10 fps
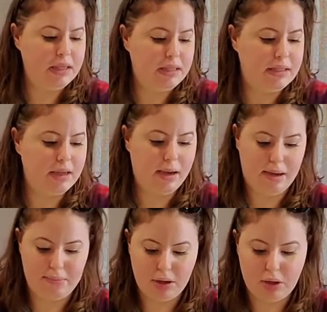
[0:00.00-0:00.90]

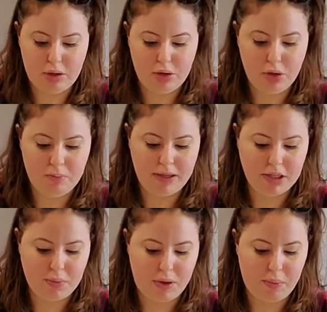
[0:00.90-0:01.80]
some glue
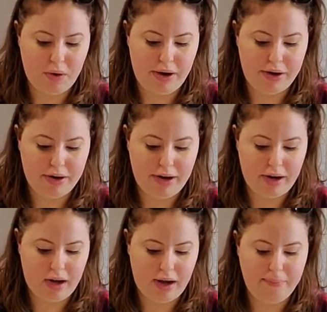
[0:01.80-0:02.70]
mixed with water in a
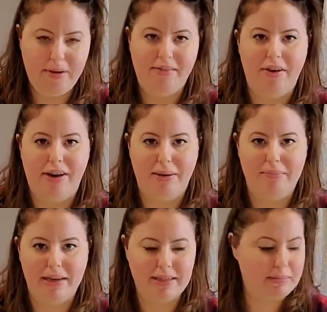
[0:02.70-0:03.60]
cup. I've already
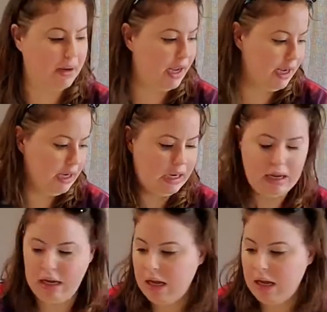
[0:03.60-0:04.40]
mixed mine.